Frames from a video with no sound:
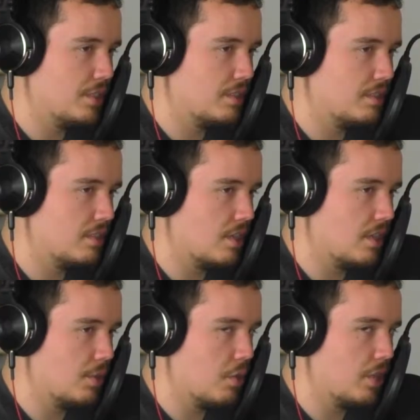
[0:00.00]
just
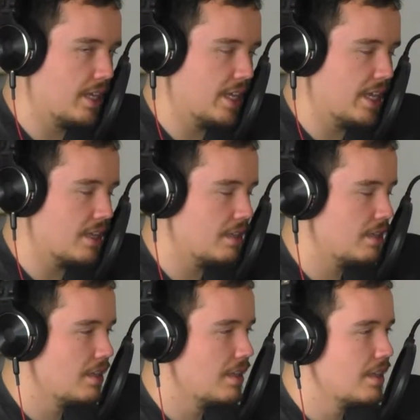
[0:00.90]
started recording again,
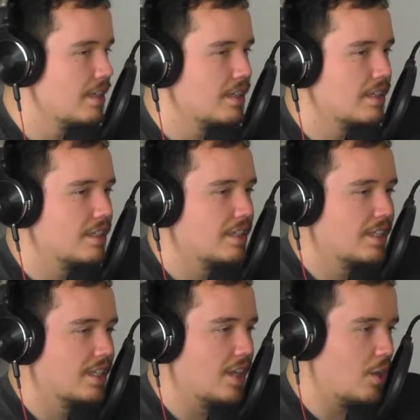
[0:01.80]
right away.
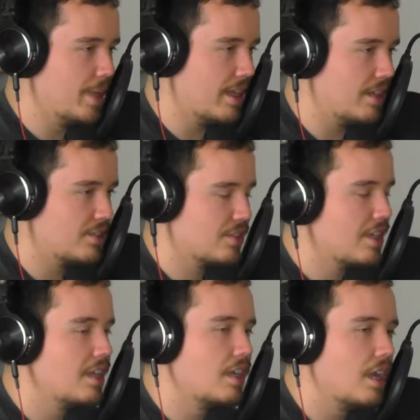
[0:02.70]
Oh my gosh.
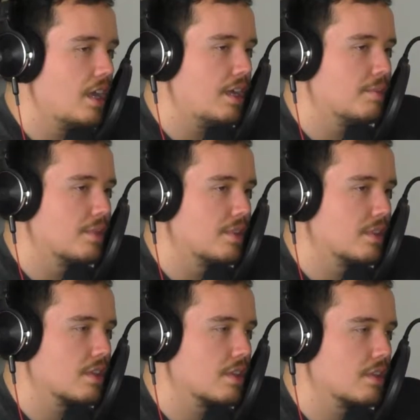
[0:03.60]

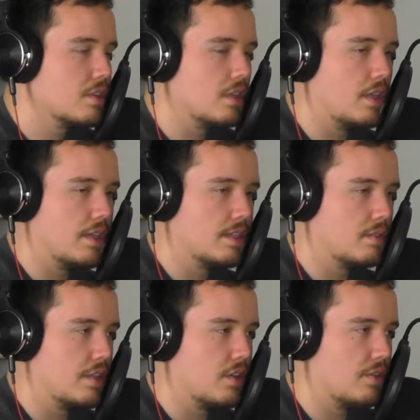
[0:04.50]
So you guys,
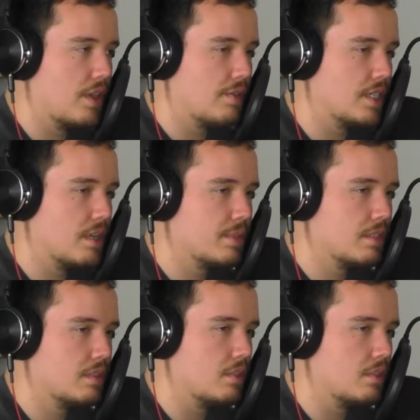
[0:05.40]
either of you have a topic?